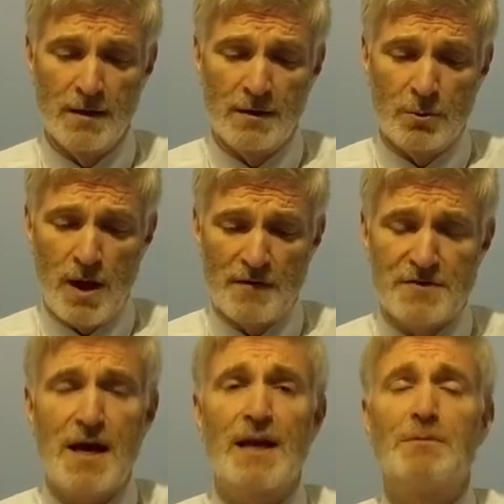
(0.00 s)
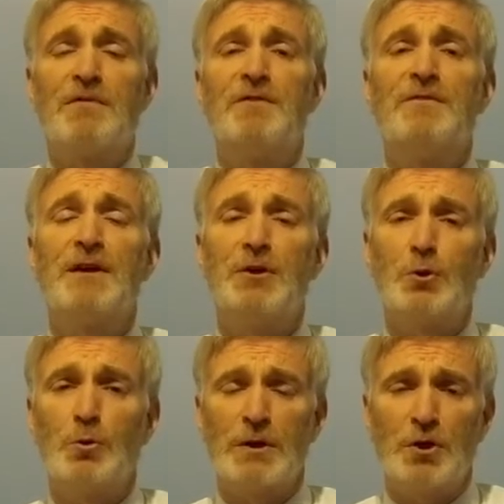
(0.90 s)
We have sign number
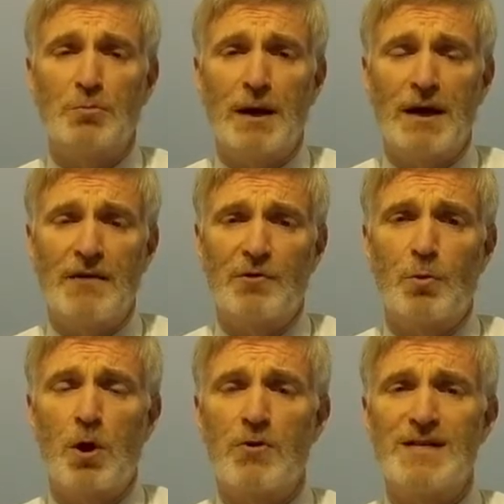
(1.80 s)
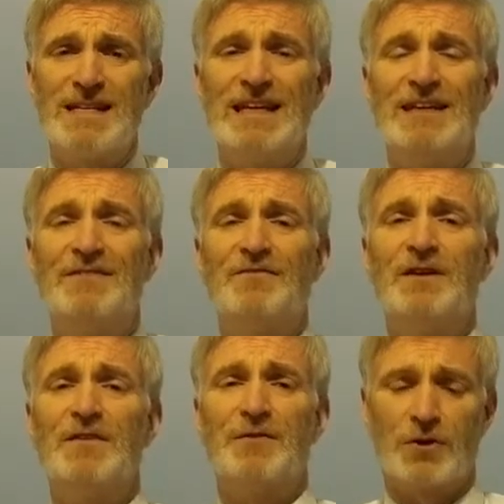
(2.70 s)
52 that you might have quarantine
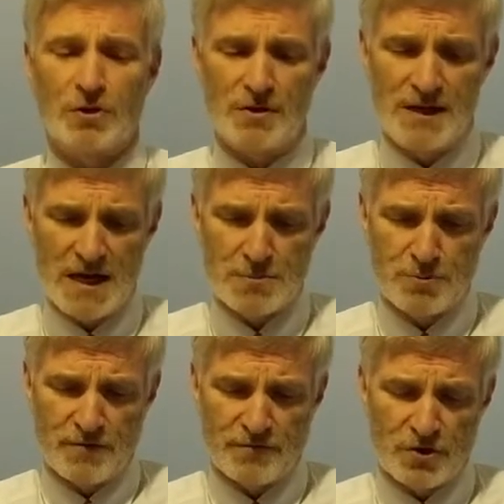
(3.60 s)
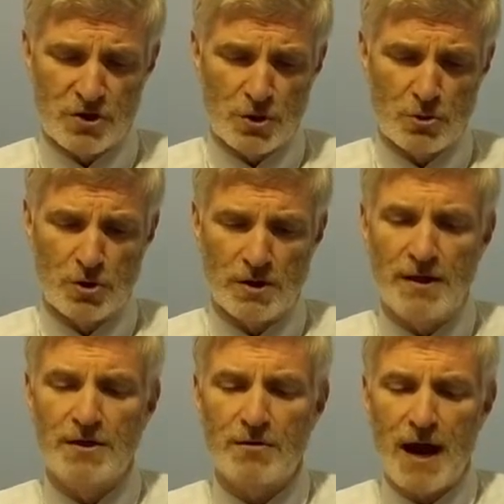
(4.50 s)
fever. Desperate for social
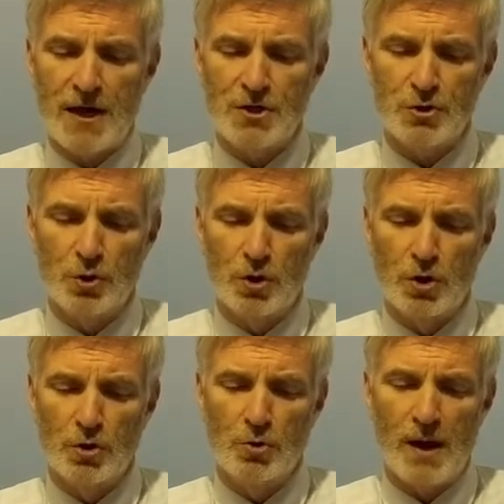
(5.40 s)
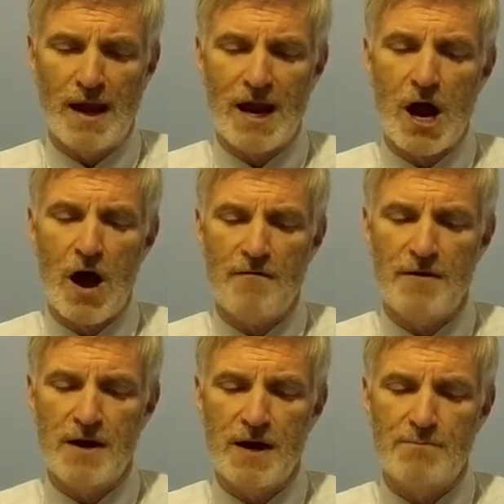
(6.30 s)
interaction, you glue a coffee
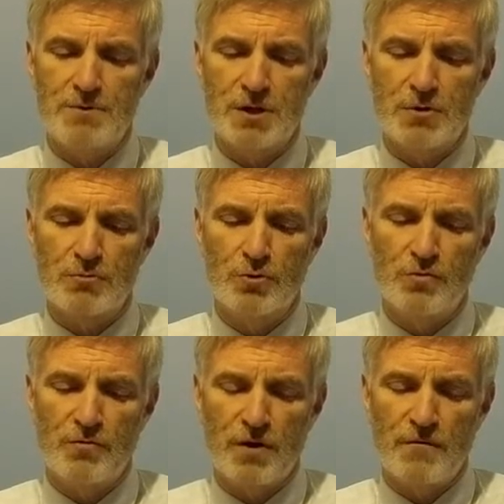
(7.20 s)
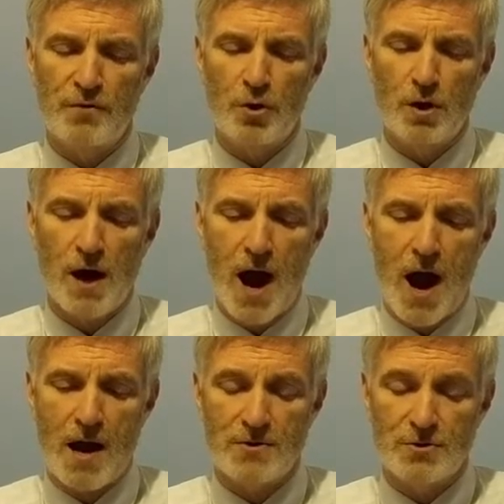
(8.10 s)
cup to the roof of your
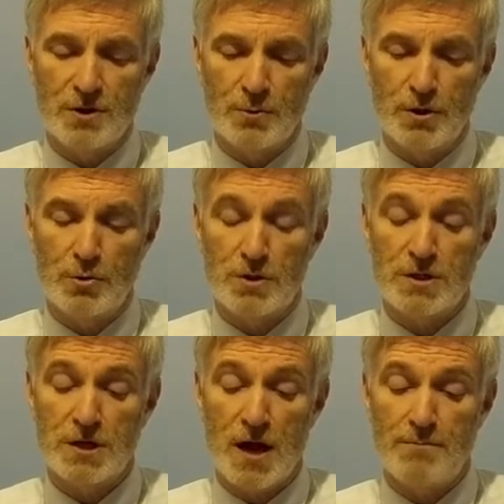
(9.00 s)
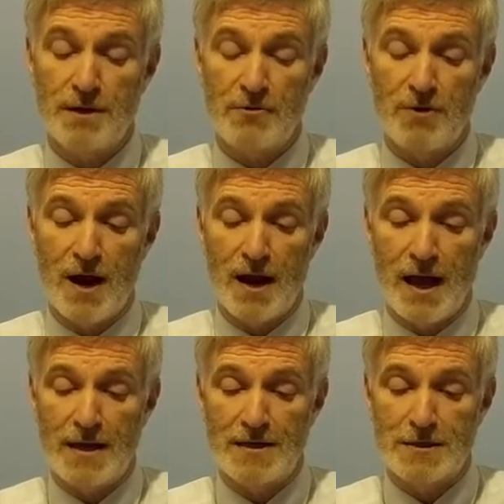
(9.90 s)
car so that when you are stopped at red
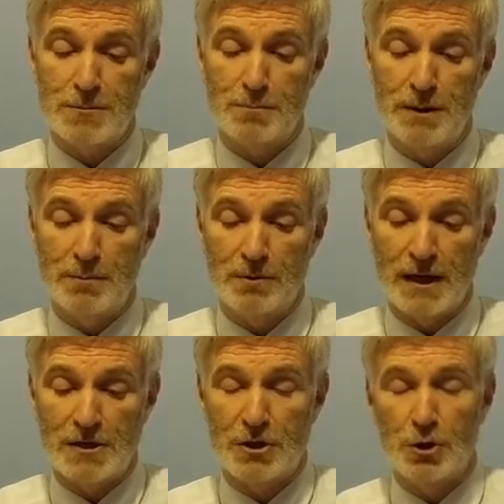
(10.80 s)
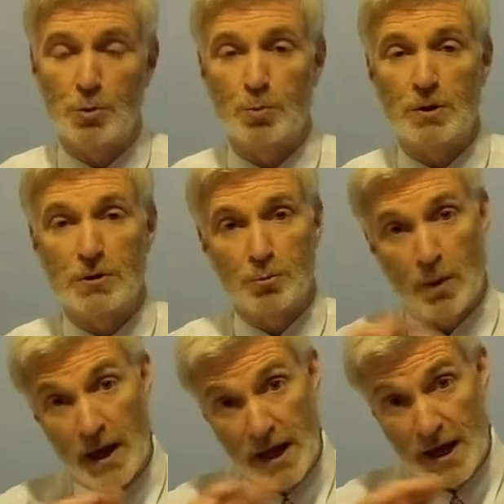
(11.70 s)
lights, people next to you will
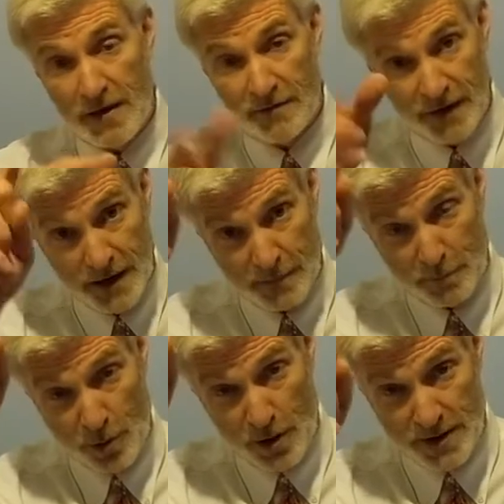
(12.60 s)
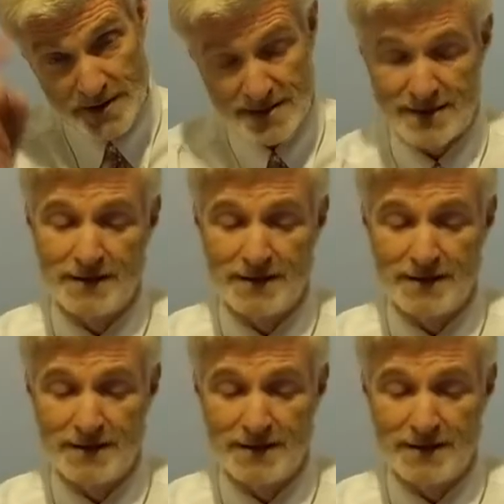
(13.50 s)
wave and point.